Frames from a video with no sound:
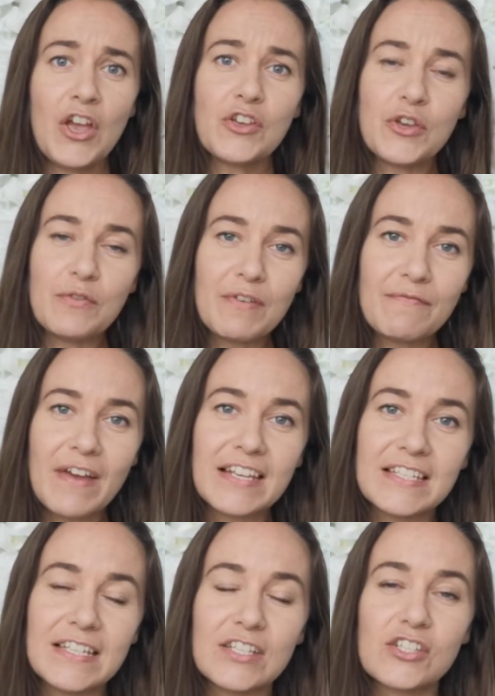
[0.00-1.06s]
You've
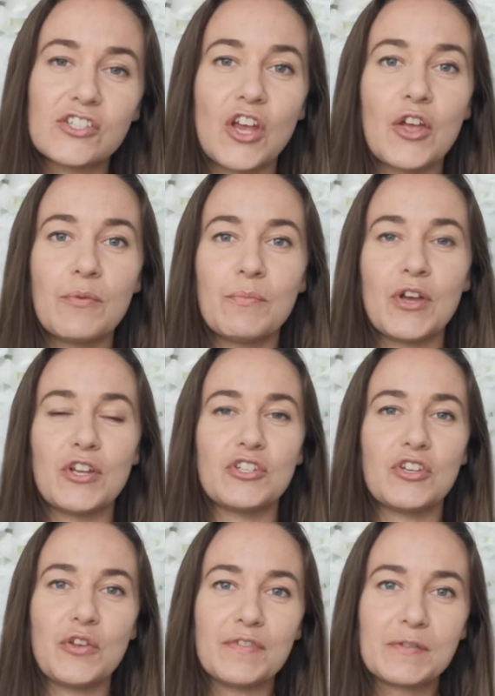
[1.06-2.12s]
invested so much,
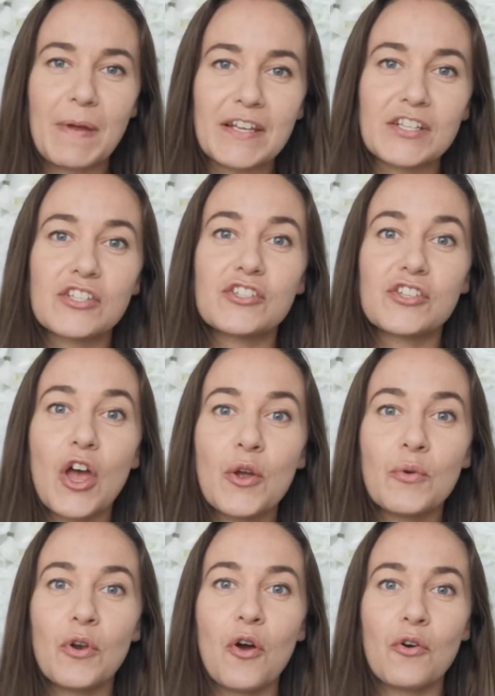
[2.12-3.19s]
you've spent so
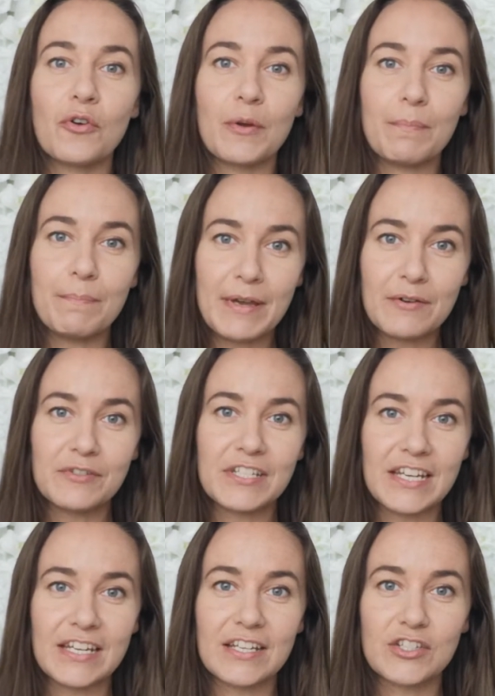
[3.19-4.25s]
long
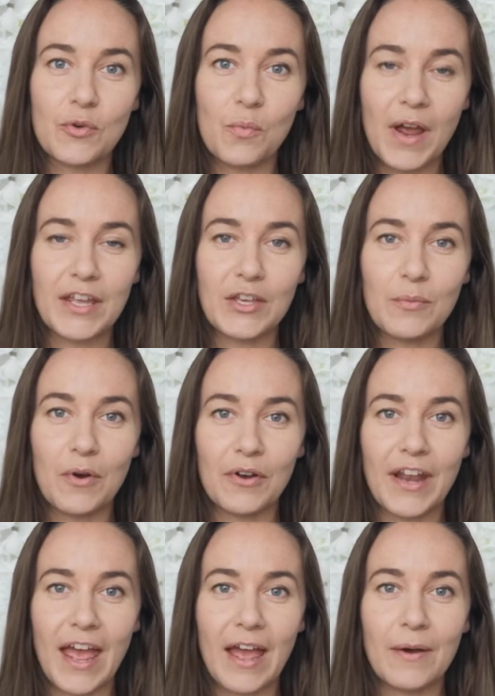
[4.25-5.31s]
building to where you are
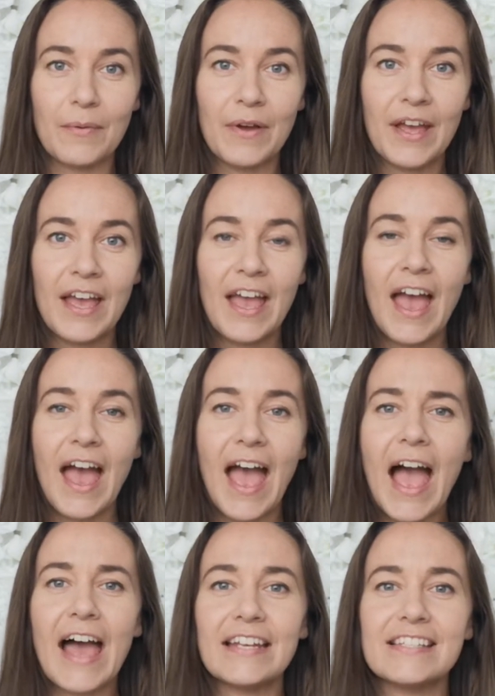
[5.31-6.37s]
now,
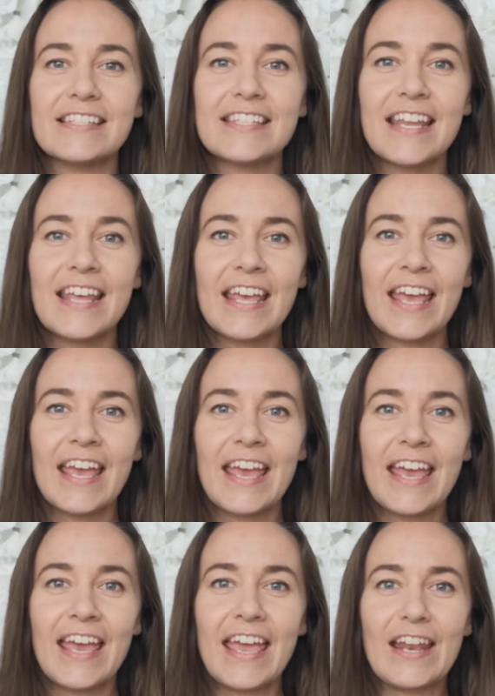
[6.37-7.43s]
and
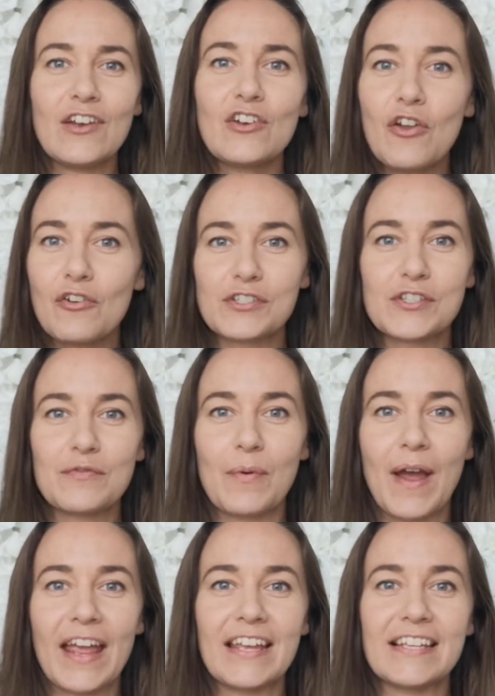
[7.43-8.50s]
in lots of
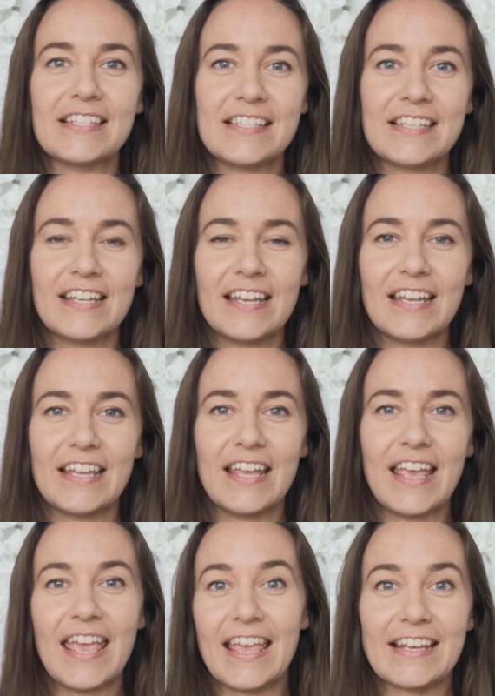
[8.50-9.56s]
ways
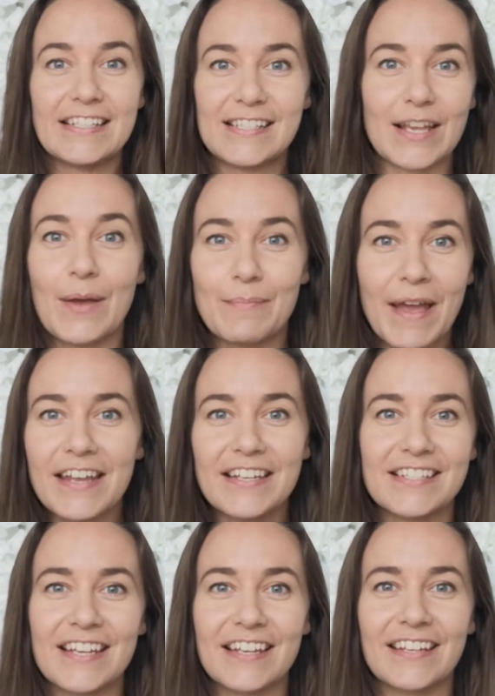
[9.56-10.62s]
it's
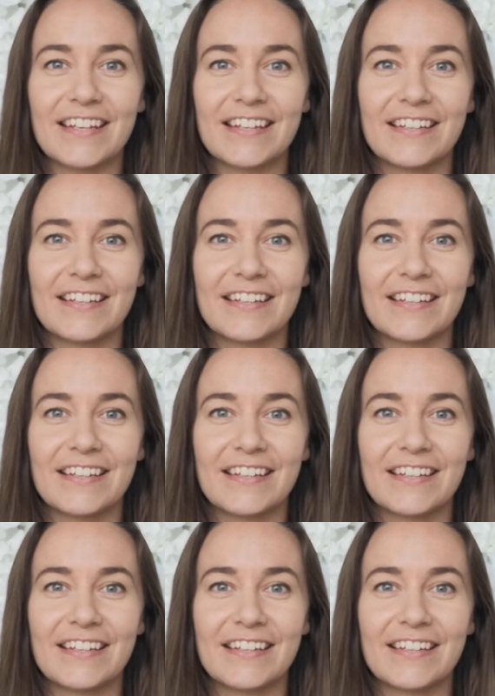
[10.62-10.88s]
amazing